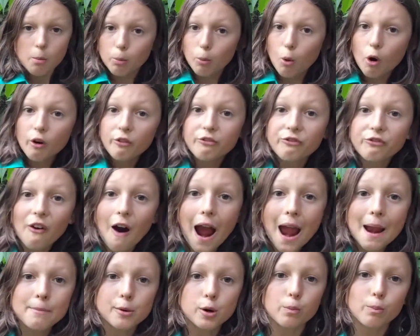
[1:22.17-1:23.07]
more
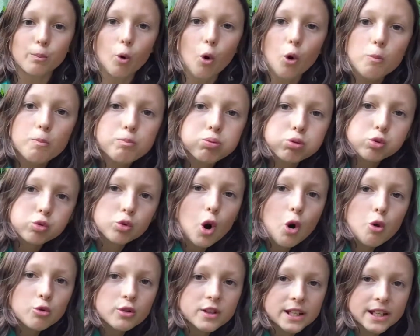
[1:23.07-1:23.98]
fiber, more
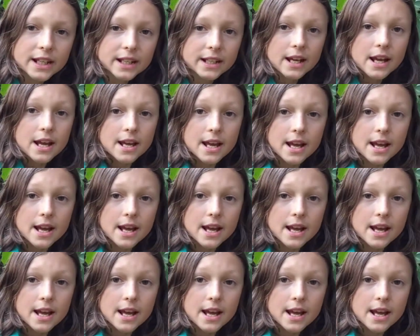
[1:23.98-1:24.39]
protein